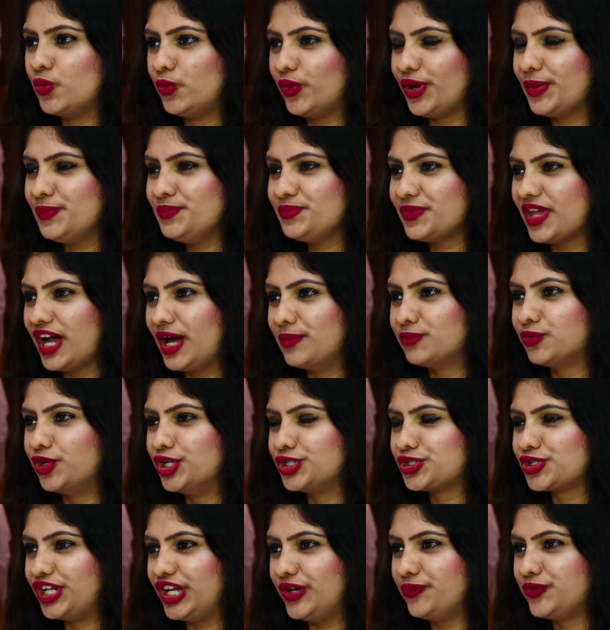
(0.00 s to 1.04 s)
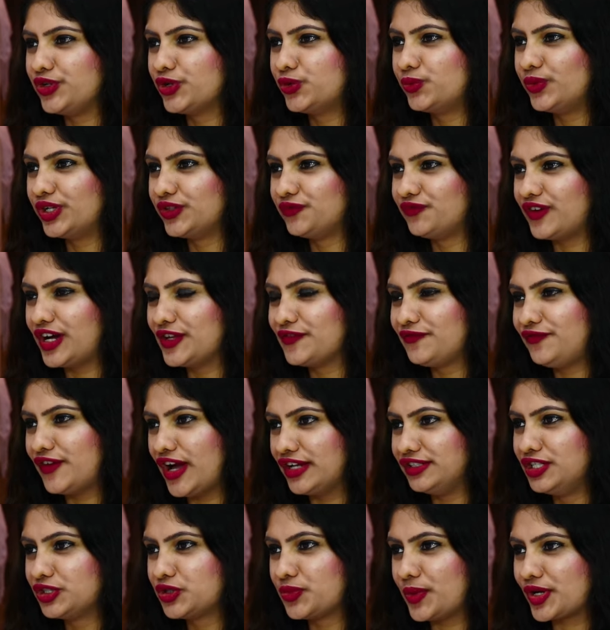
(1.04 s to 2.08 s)
Wim, I'm going to leave you with one
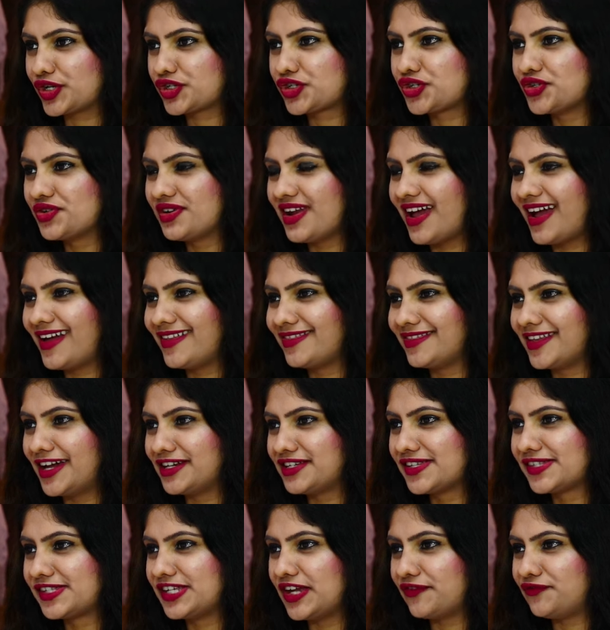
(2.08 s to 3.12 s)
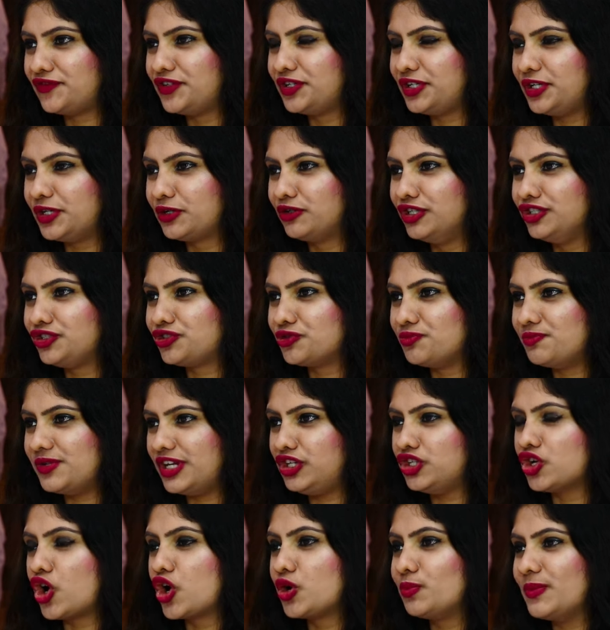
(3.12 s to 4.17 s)
final question, and that is definitely going to be
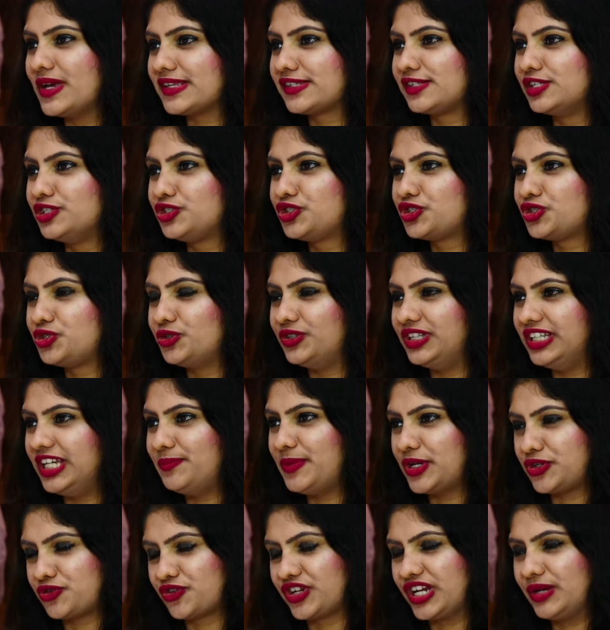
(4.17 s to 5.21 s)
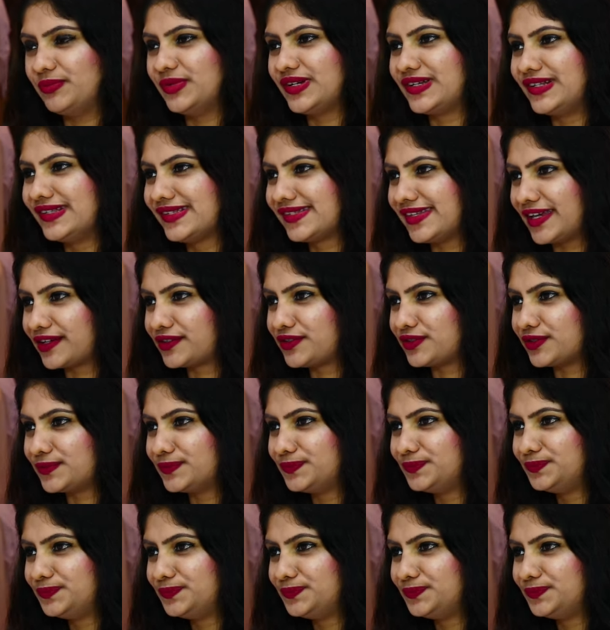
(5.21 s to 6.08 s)
your message to the petrochemical sector.